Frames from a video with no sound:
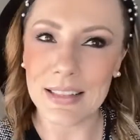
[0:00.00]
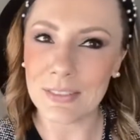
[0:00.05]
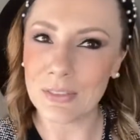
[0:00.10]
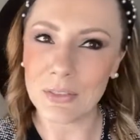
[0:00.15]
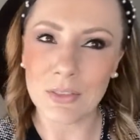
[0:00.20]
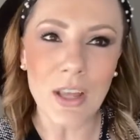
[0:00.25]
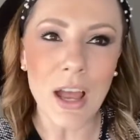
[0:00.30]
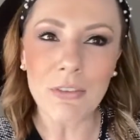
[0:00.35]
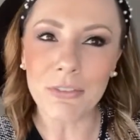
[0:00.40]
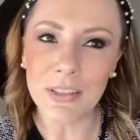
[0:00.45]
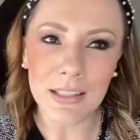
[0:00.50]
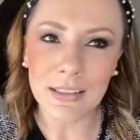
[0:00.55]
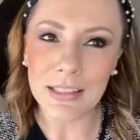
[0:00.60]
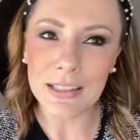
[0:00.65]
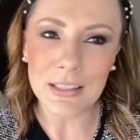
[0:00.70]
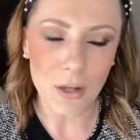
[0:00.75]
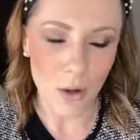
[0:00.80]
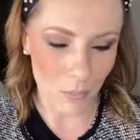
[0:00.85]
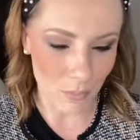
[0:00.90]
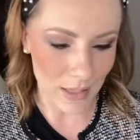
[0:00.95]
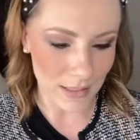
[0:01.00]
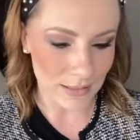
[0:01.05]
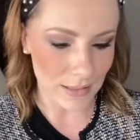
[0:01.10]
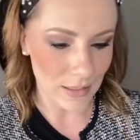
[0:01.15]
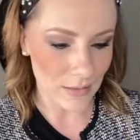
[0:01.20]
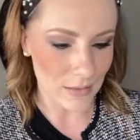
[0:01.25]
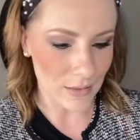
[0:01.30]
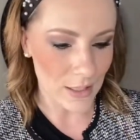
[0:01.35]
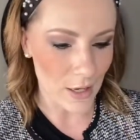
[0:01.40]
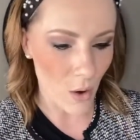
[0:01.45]
definitely don't miss it.
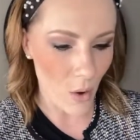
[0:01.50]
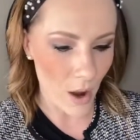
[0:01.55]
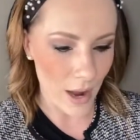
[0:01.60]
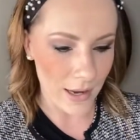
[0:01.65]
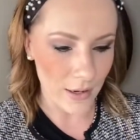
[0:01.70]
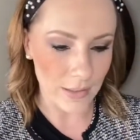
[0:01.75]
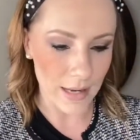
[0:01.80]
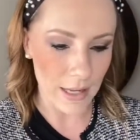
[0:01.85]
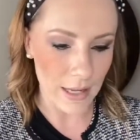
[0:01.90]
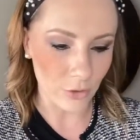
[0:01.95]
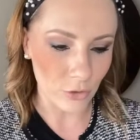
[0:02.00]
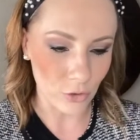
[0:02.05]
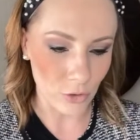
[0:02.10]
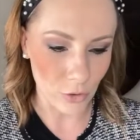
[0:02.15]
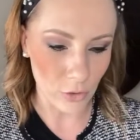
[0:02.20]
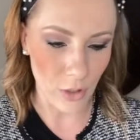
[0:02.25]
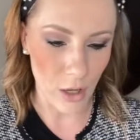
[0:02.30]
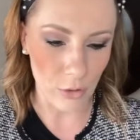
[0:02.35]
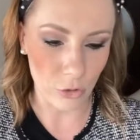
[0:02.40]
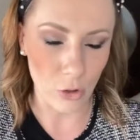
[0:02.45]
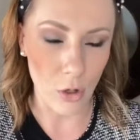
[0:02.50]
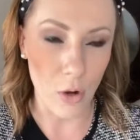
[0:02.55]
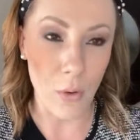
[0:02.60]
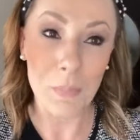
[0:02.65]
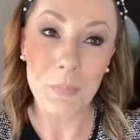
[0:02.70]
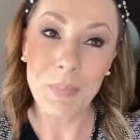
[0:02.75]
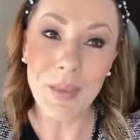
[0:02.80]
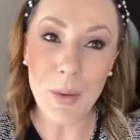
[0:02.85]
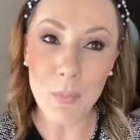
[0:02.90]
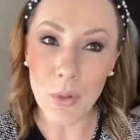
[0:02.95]
It's the Ohio National Doll
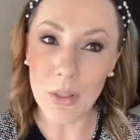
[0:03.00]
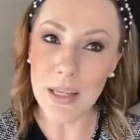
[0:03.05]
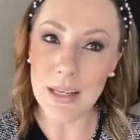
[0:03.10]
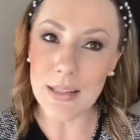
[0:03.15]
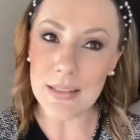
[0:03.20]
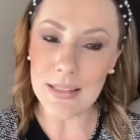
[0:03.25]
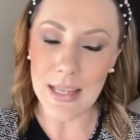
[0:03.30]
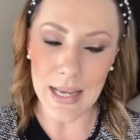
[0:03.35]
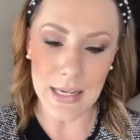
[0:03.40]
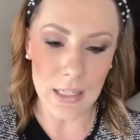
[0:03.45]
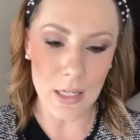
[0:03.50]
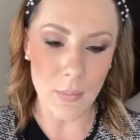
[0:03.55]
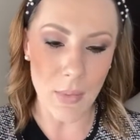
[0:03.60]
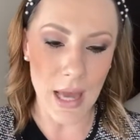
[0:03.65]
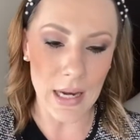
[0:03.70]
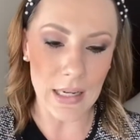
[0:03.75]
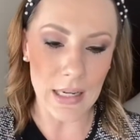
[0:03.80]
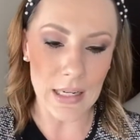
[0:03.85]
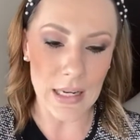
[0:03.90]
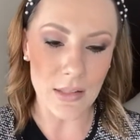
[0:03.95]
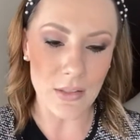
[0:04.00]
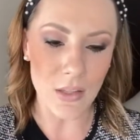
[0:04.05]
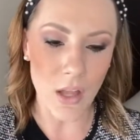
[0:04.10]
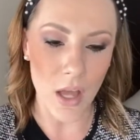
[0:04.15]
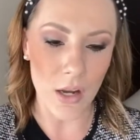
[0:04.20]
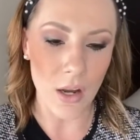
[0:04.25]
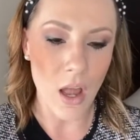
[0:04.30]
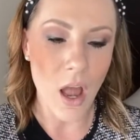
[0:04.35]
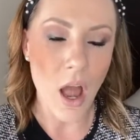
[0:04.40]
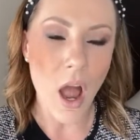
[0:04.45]
Show. I'm really excited about it. It's
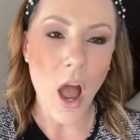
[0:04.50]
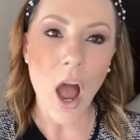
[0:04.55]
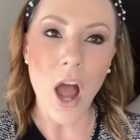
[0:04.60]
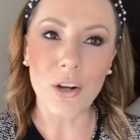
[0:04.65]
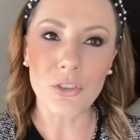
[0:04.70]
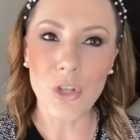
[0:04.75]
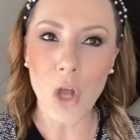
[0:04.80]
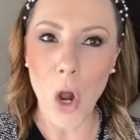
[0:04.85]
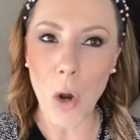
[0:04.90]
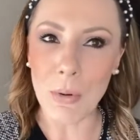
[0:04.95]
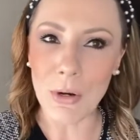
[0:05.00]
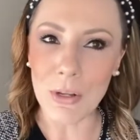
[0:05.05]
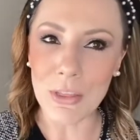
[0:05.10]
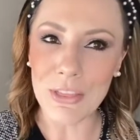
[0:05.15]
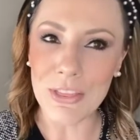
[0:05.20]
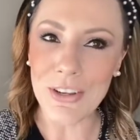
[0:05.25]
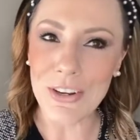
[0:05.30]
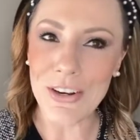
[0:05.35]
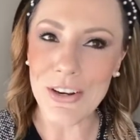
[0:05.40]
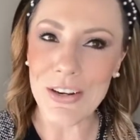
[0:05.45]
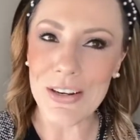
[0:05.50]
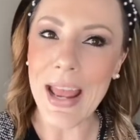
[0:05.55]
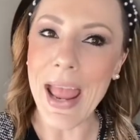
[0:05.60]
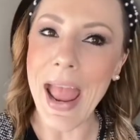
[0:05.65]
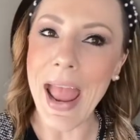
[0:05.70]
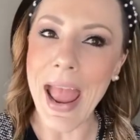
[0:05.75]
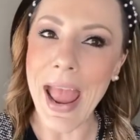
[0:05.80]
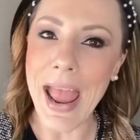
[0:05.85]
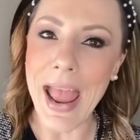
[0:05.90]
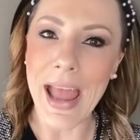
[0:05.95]
on October 3rd
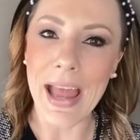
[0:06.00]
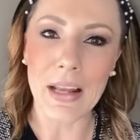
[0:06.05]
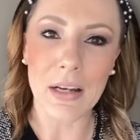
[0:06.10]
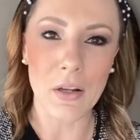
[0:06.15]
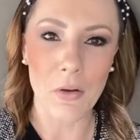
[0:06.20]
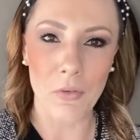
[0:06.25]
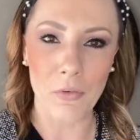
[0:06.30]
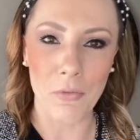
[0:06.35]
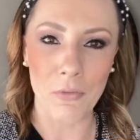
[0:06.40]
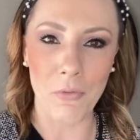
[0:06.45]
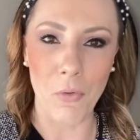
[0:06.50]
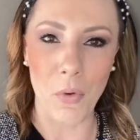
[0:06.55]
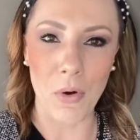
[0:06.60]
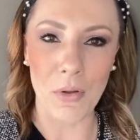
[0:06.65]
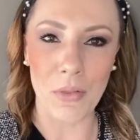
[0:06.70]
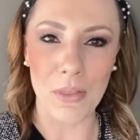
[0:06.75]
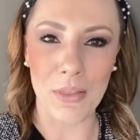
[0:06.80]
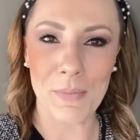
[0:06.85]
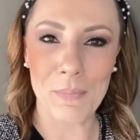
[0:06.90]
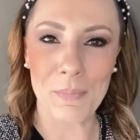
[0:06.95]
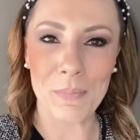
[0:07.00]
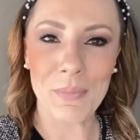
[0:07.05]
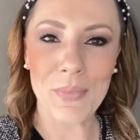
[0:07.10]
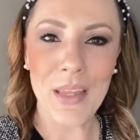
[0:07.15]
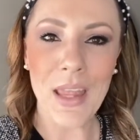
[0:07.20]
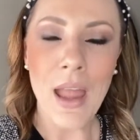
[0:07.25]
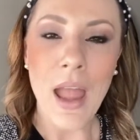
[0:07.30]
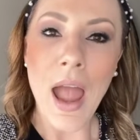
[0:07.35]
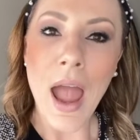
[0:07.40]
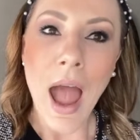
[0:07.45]
and 4th.
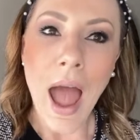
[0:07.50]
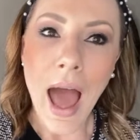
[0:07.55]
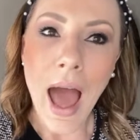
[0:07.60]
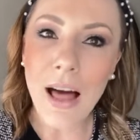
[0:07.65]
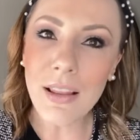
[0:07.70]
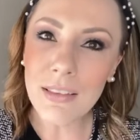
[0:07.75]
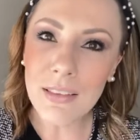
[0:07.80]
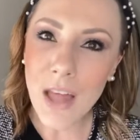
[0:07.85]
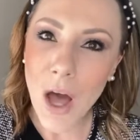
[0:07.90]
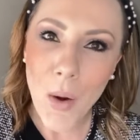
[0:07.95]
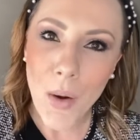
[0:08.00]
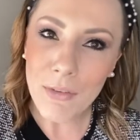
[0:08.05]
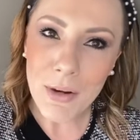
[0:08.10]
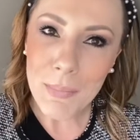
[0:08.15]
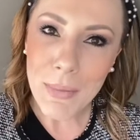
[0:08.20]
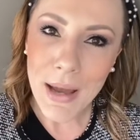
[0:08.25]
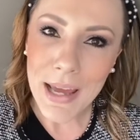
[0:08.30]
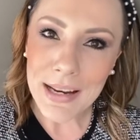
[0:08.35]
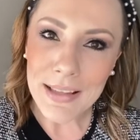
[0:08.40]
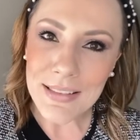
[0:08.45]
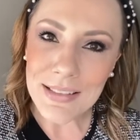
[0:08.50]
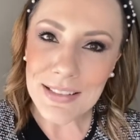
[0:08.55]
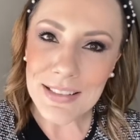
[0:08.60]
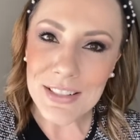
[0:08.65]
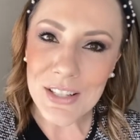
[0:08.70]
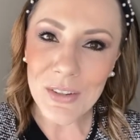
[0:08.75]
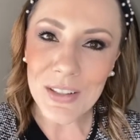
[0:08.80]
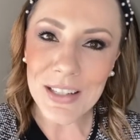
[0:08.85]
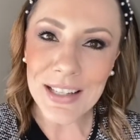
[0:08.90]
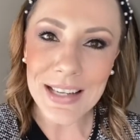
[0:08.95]
Hello, everybody
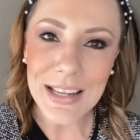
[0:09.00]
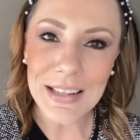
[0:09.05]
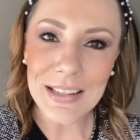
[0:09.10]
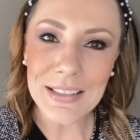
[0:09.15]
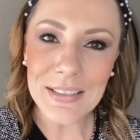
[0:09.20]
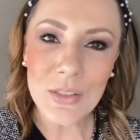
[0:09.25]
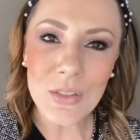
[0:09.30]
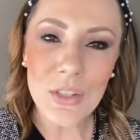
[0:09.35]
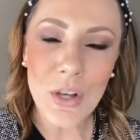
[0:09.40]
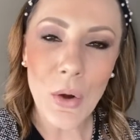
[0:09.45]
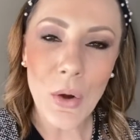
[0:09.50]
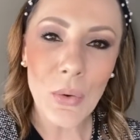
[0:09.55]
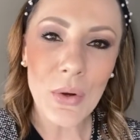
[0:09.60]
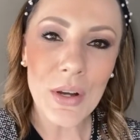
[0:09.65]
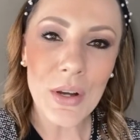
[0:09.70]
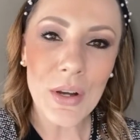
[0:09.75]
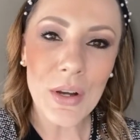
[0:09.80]
that's tuning in. It's so good to